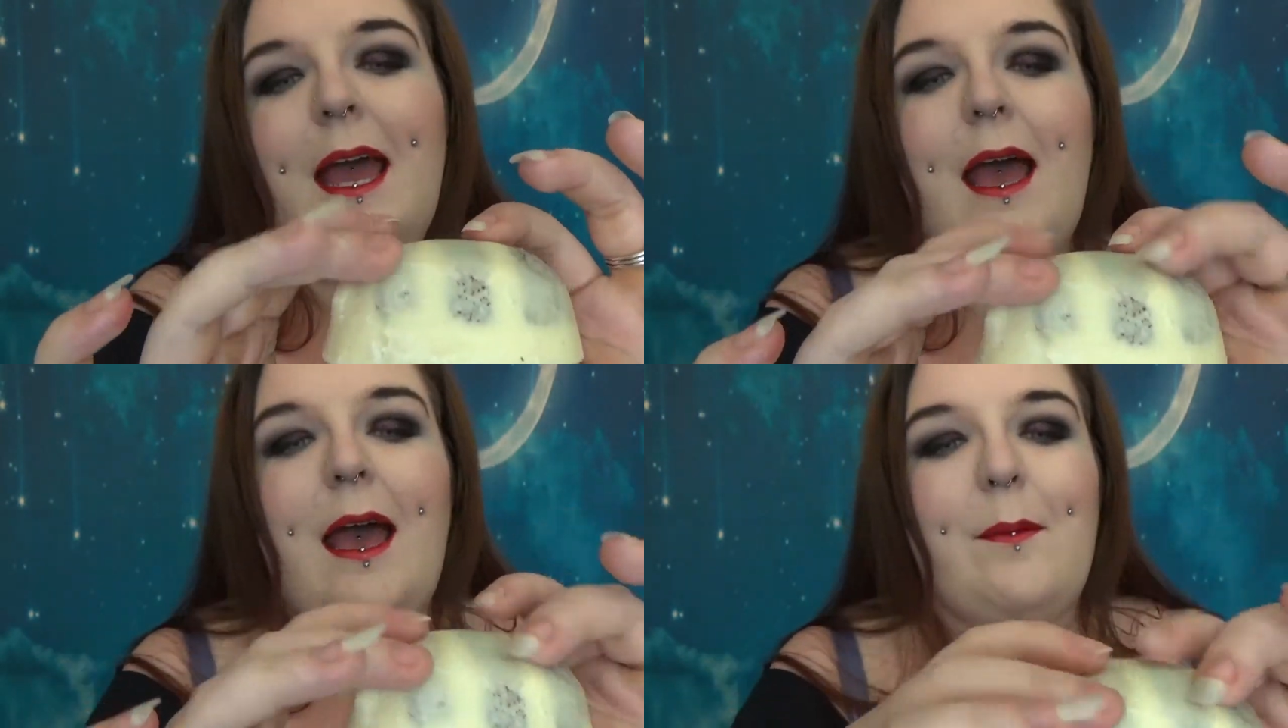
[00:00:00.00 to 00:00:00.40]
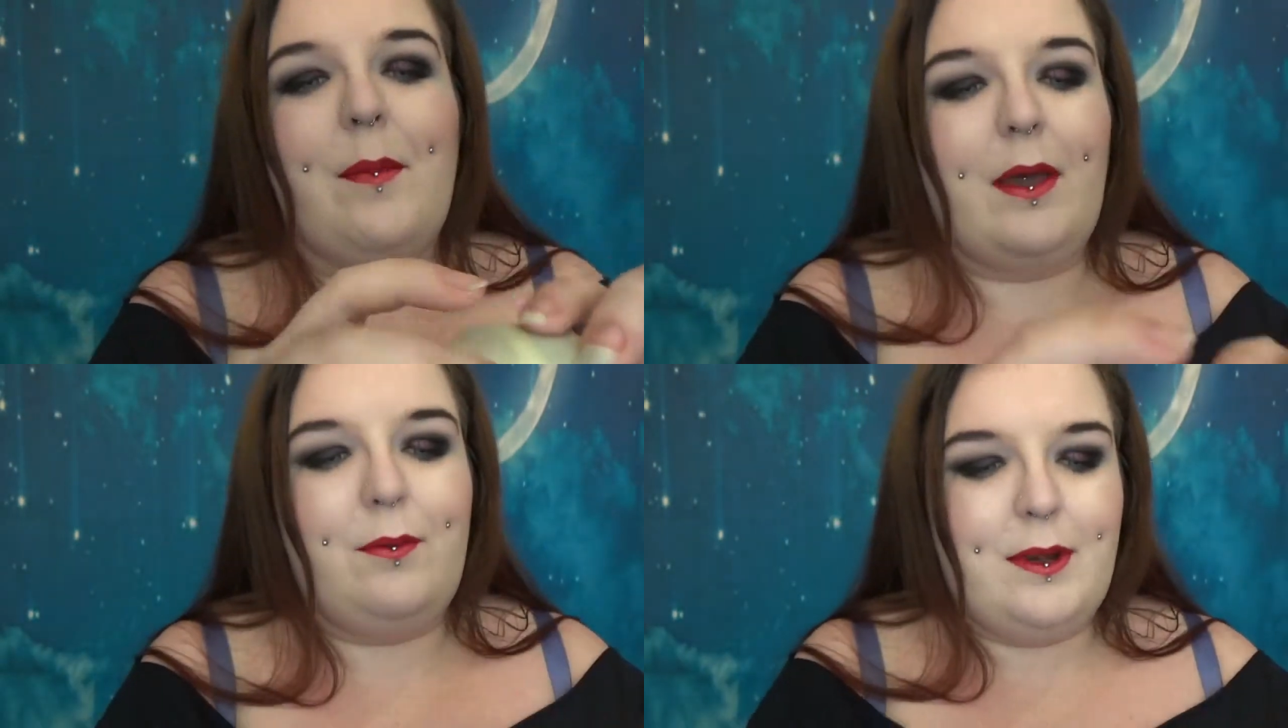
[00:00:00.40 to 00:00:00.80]

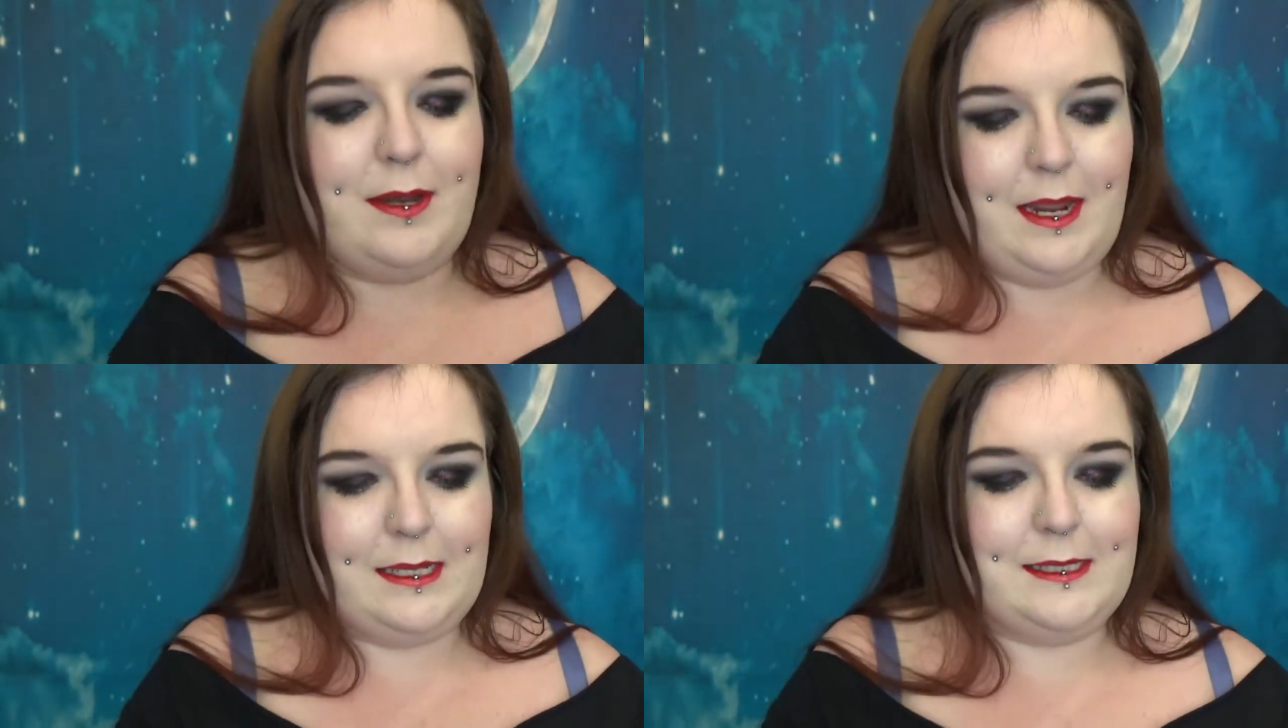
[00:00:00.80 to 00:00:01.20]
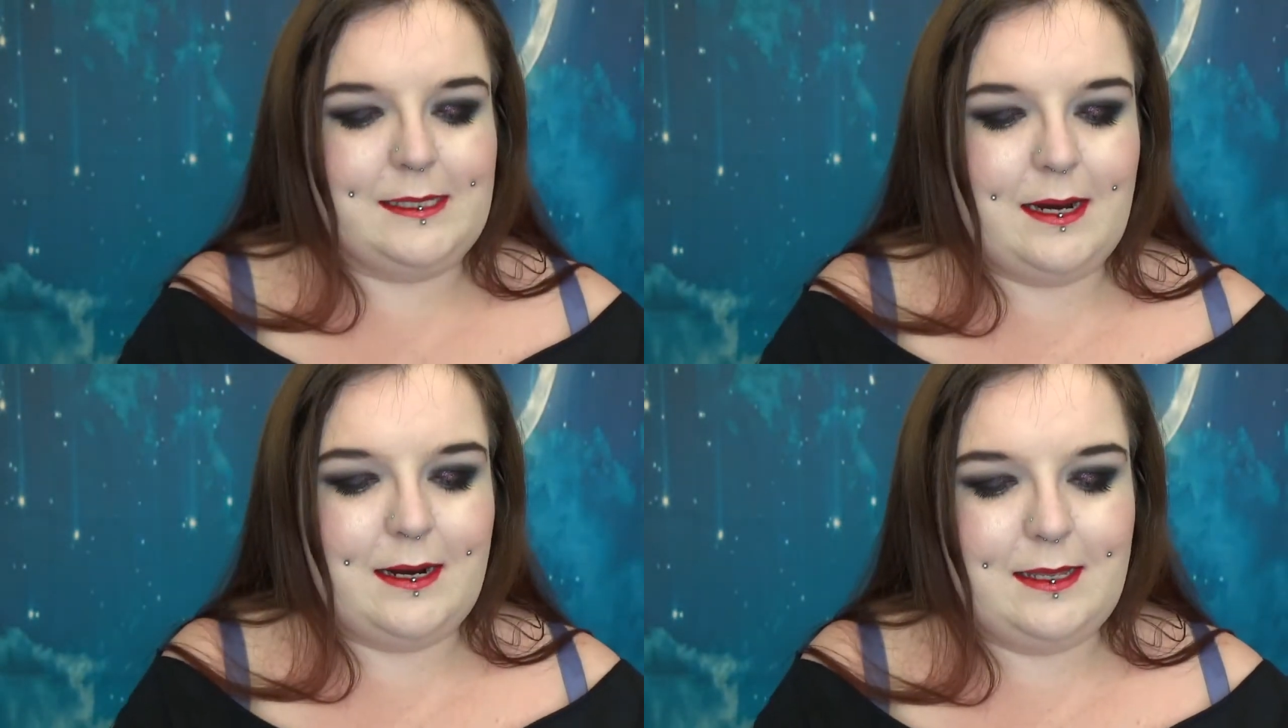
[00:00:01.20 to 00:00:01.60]
I wouldn't
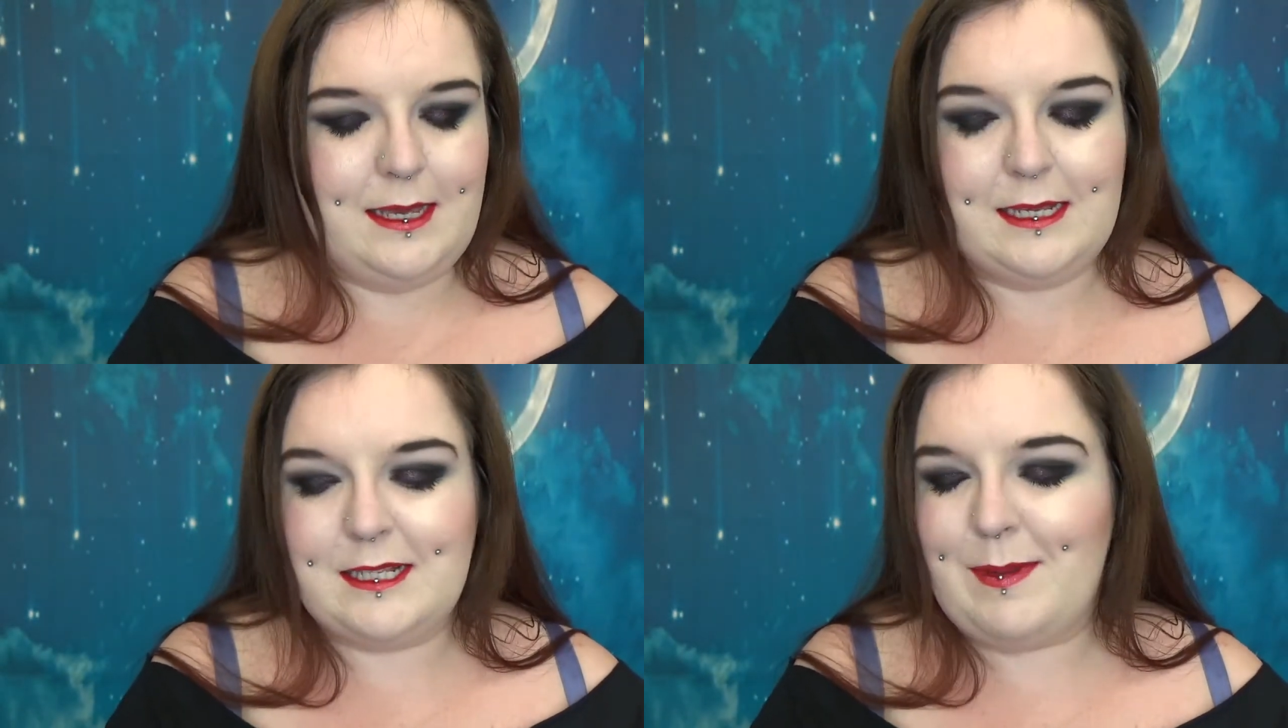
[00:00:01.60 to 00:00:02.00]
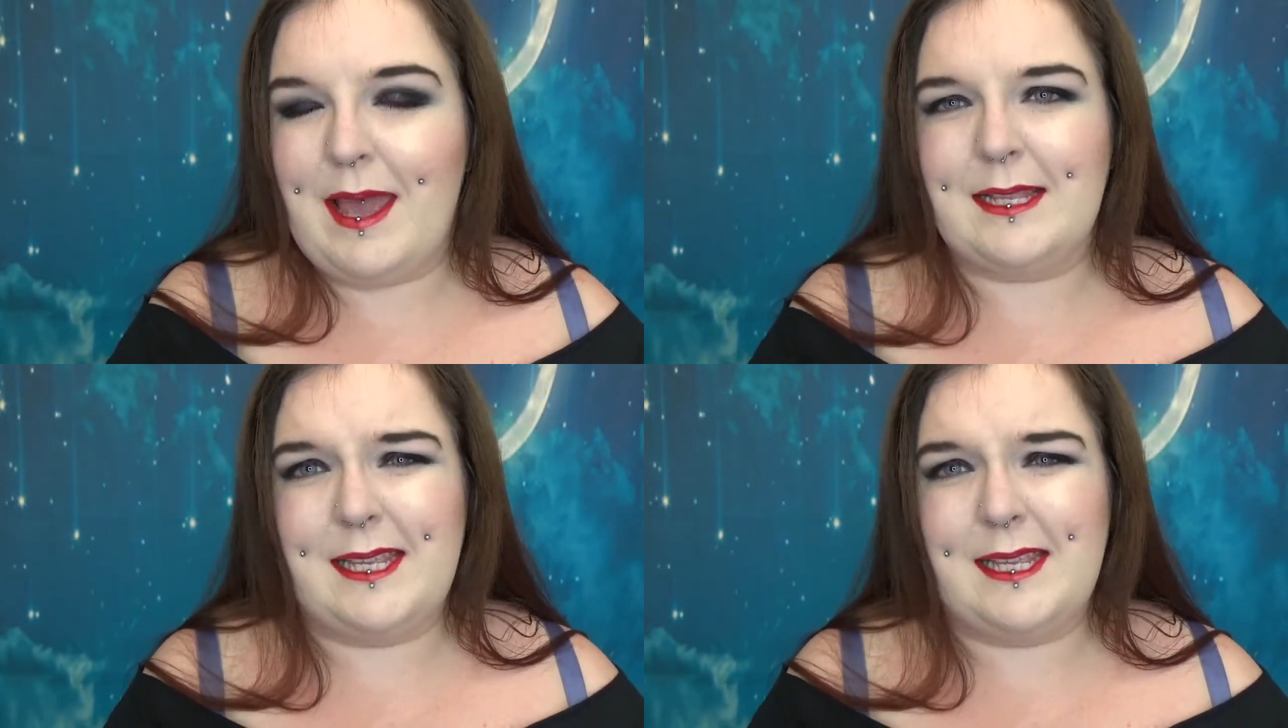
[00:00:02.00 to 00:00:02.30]
necessarily expect